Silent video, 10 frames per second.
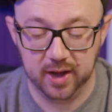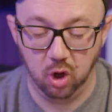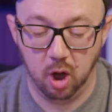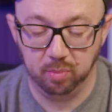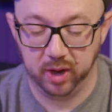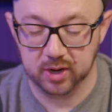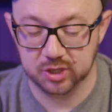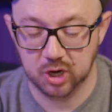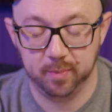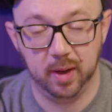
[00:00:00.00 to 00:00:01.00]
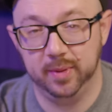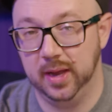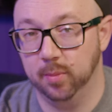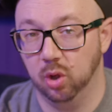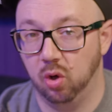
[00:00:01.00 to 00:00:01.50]
All players start by being
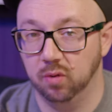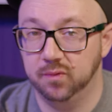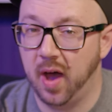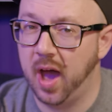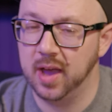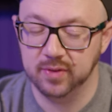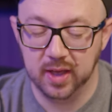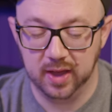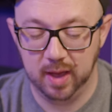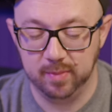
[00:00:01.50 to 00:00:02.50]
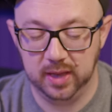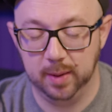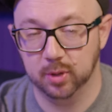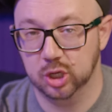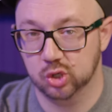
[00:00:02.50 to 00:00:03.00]
able to hold 5 and being
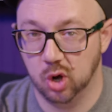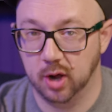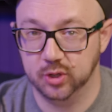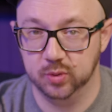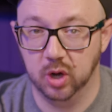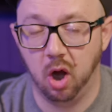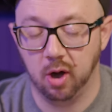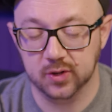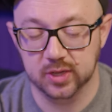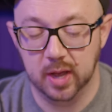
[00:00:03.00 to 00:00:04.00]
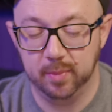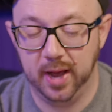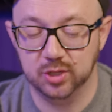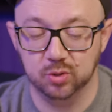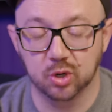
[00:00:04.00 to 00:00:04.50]
able to draw 2 cards. But
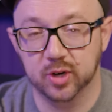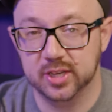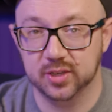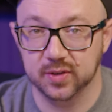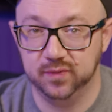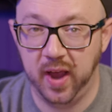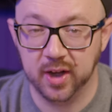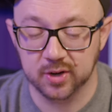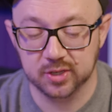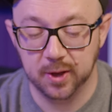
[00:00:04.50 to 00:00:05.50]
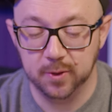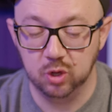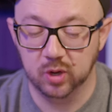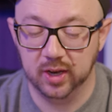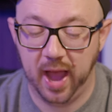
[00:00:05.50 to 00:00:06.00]
as you increase those faders,
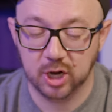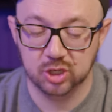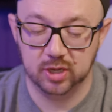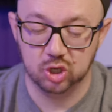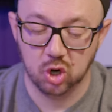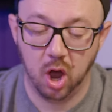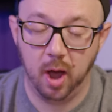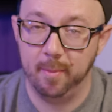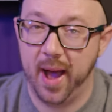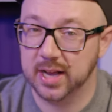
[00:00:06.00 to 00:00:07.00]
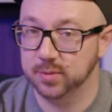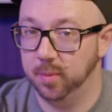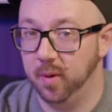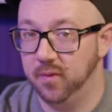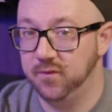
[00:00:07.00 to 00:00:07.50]
you can actually draw a
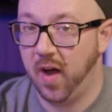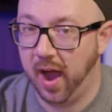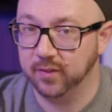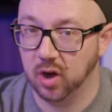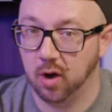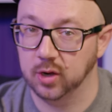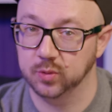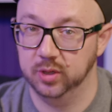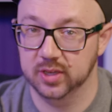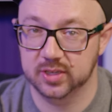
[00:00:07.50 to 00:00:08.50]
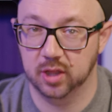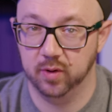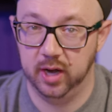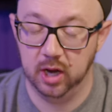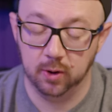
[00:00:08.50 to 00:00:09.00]
maximum of 5 cards when you listen to the
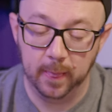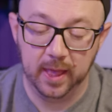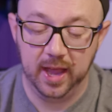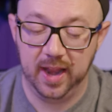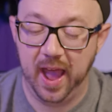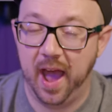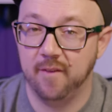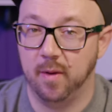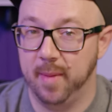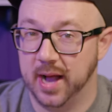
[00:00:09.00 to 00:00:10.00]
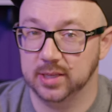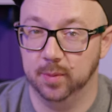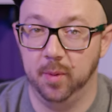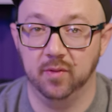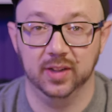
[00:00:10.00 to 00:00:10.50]
radio and have a
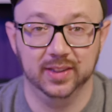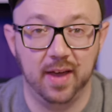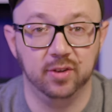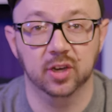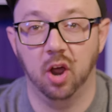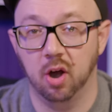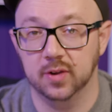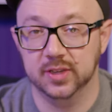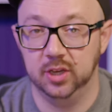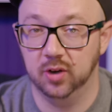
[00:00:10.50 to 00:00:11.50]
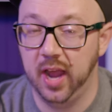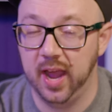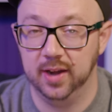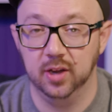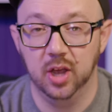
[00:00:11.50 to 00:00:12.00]
maximum of 11 cards in your
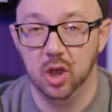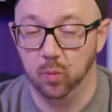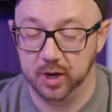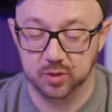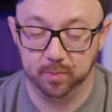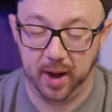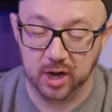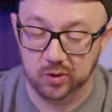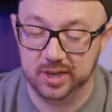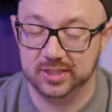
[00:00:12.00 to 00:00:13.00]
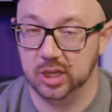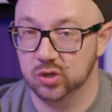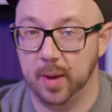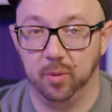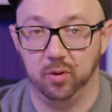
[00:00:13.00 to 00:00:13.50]
hand, which by increasing the
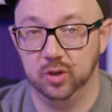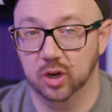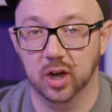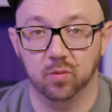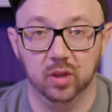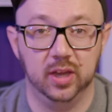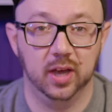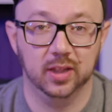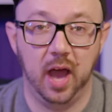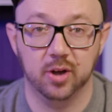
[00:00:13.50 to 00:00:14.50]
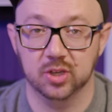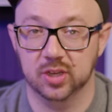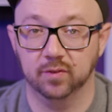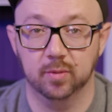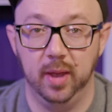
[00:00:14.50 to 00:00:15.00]
treble, you're going to really allow
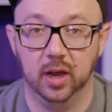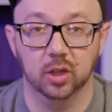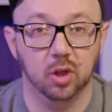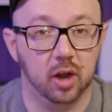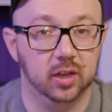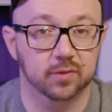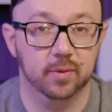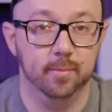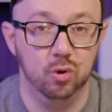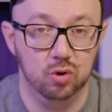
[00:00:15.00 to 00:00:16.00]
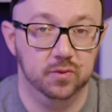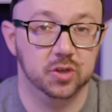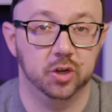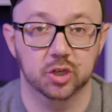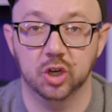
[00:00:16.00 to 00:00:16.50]
yourself to make a lot of different moves
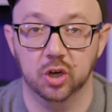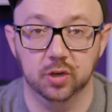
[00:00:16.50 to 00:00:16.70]
on your turn.